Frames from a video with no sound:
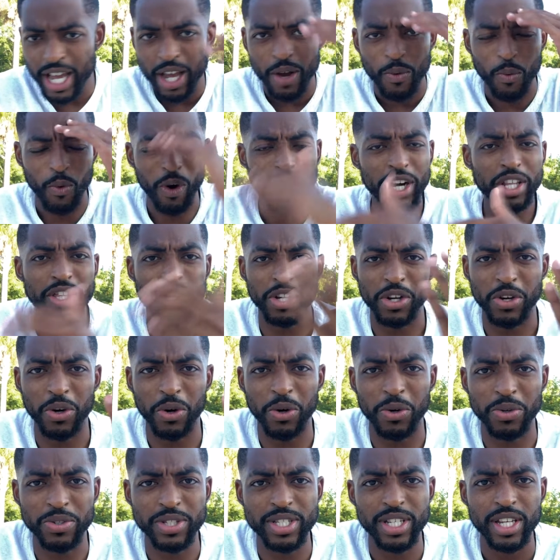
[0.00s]
One of the
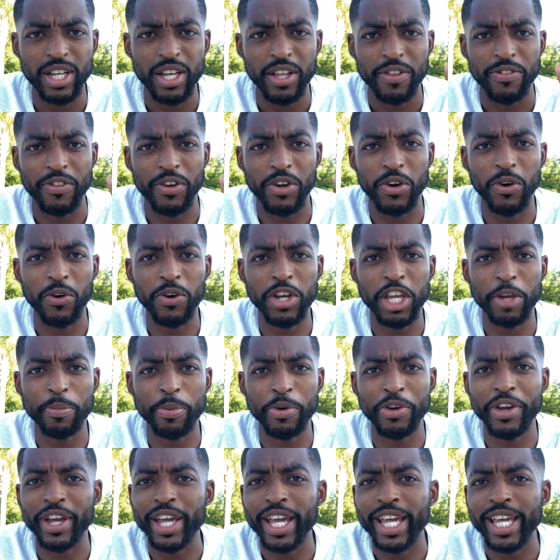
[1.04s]
goals, the
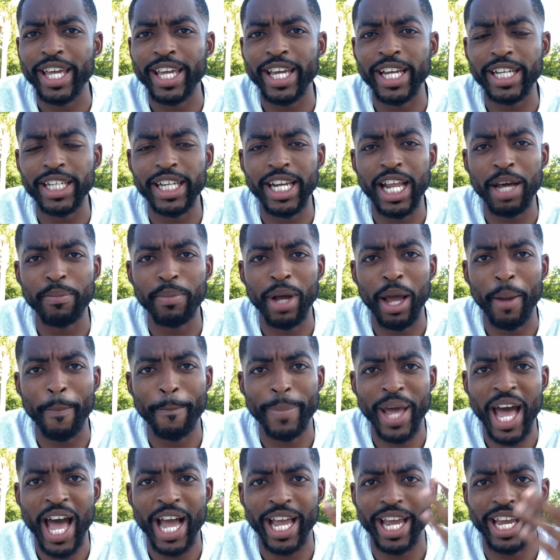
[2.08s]
goalkeeper kicked it at my
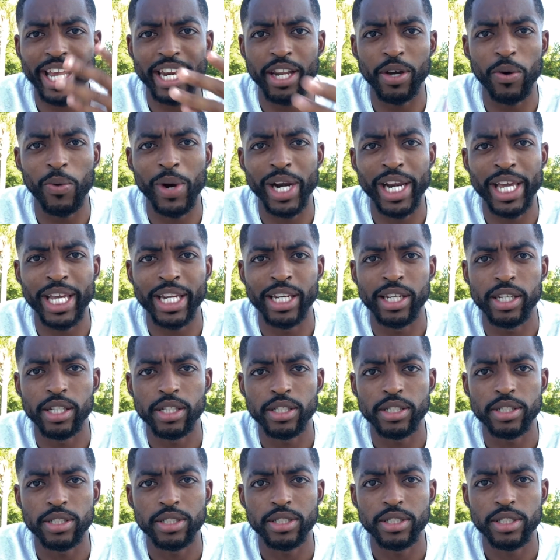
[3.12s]
back and it went in.
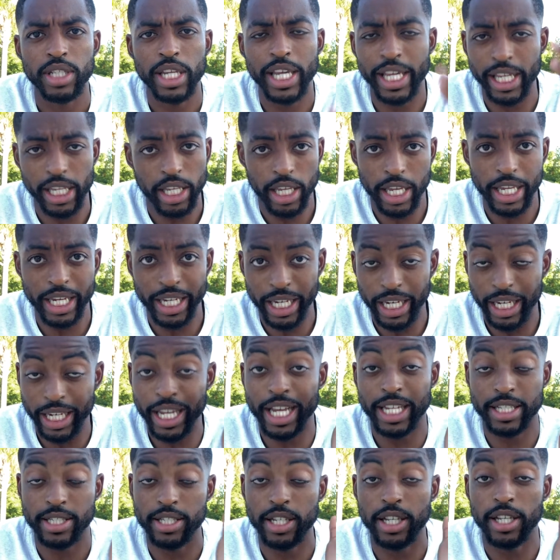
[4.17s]
He hit
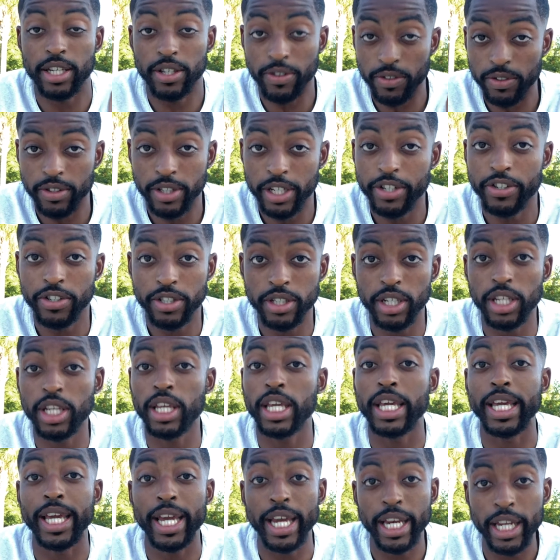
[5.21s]

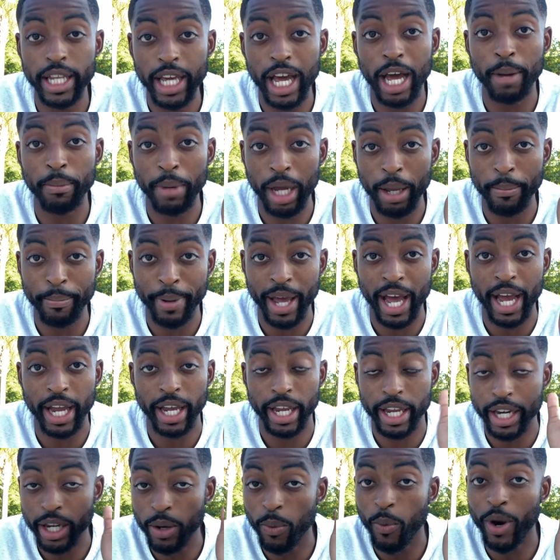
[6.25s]
it at my back
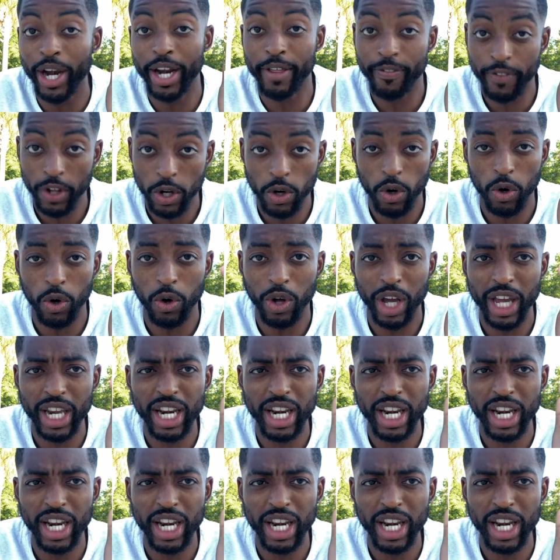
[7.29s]
and it went in the goal.